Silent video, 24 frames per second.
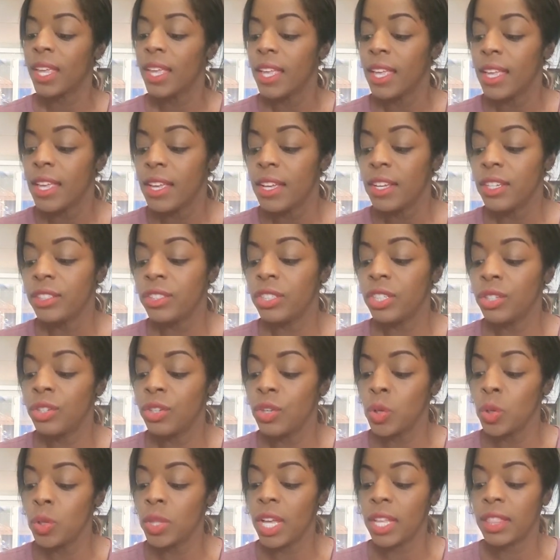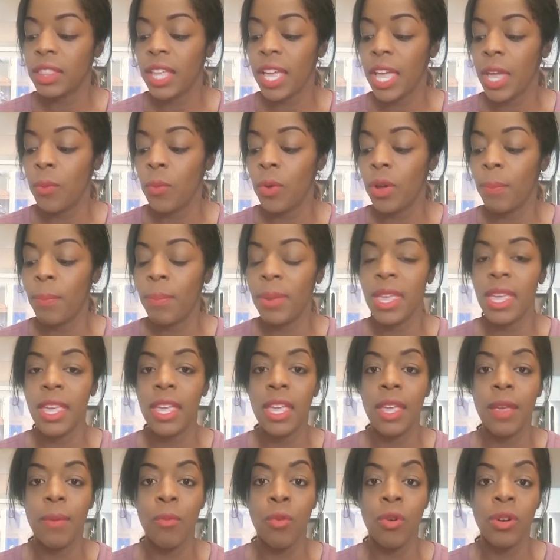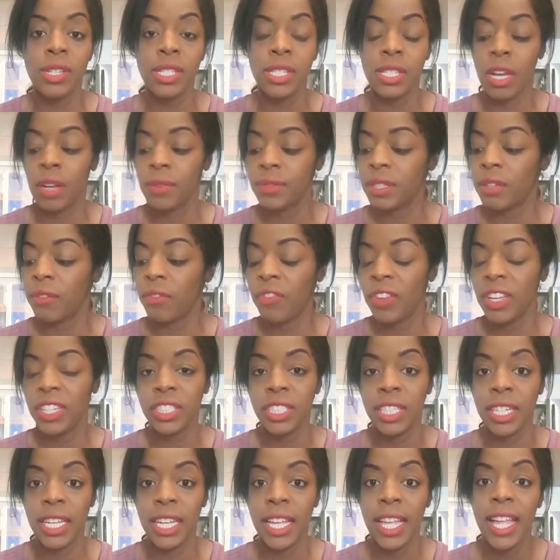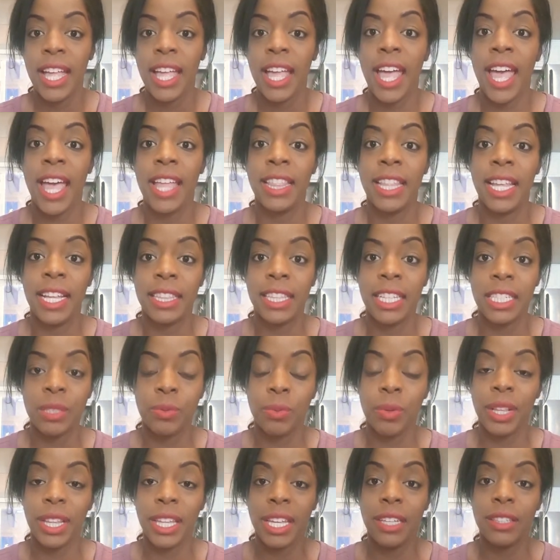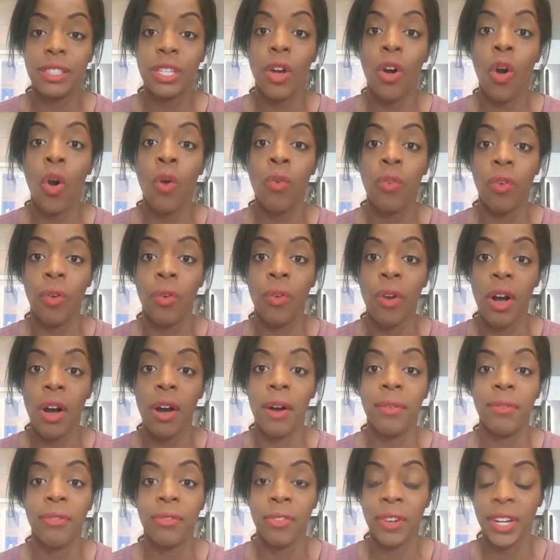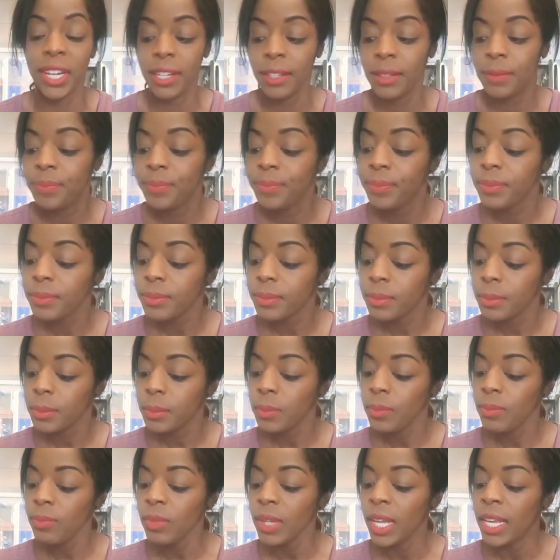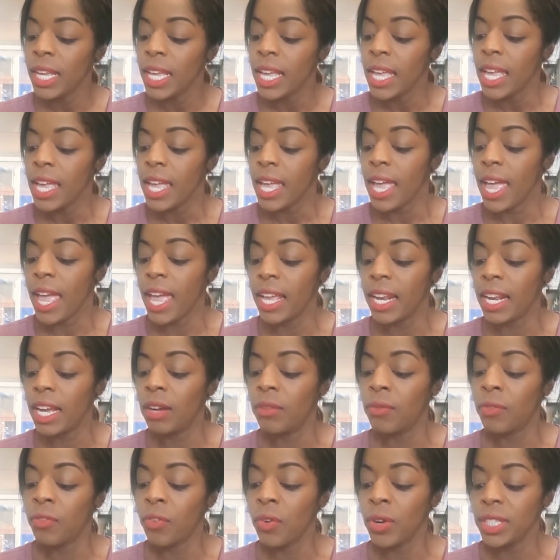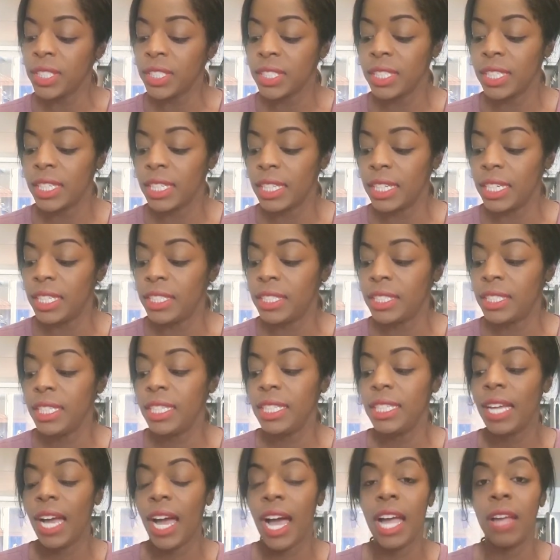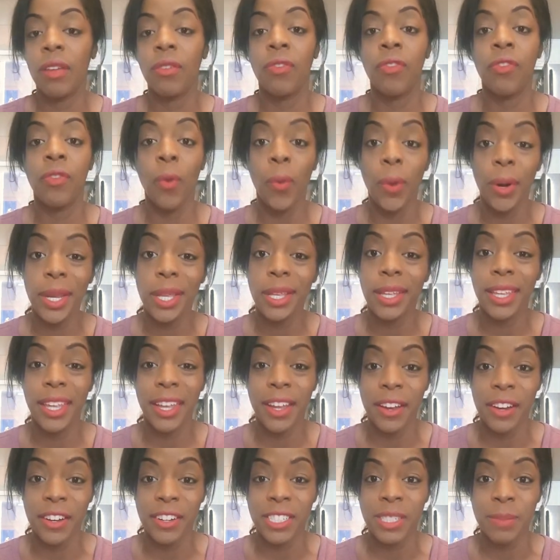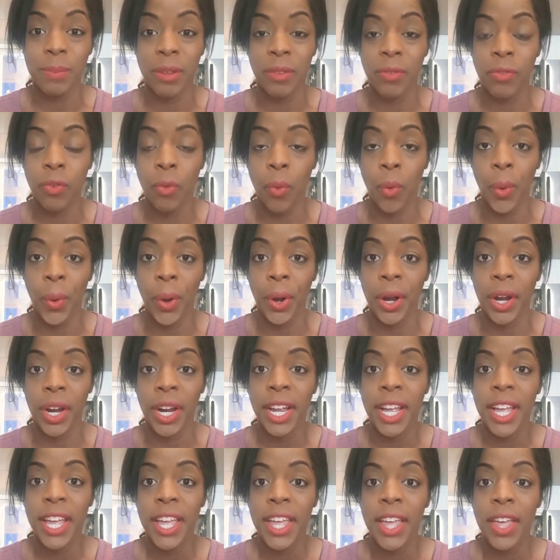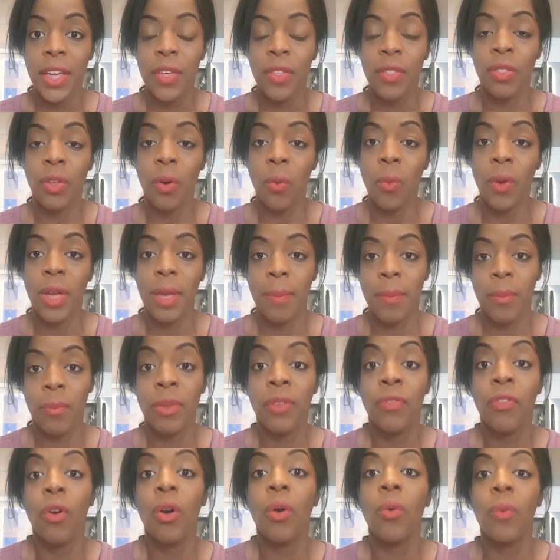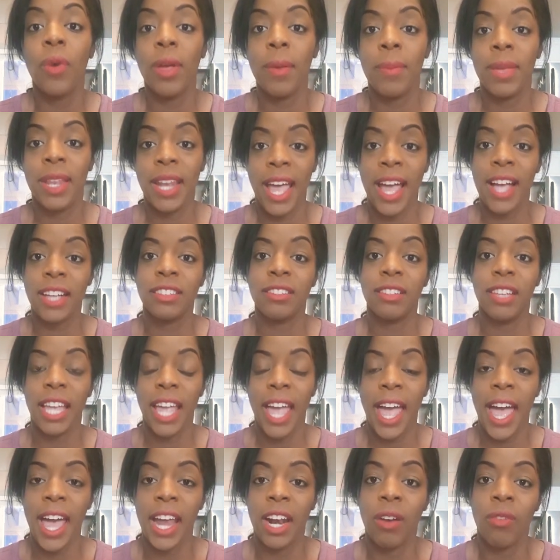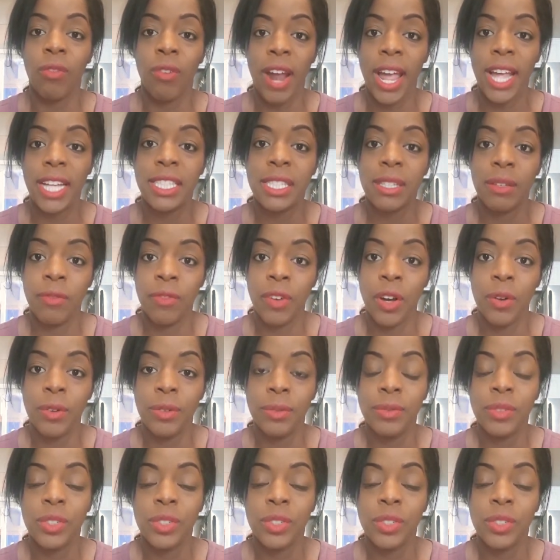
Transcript: She knew that they would be more self-sufficient and that this would lead to overall freedom. And unfortunately, she died 40 years before women actually had a right to vote.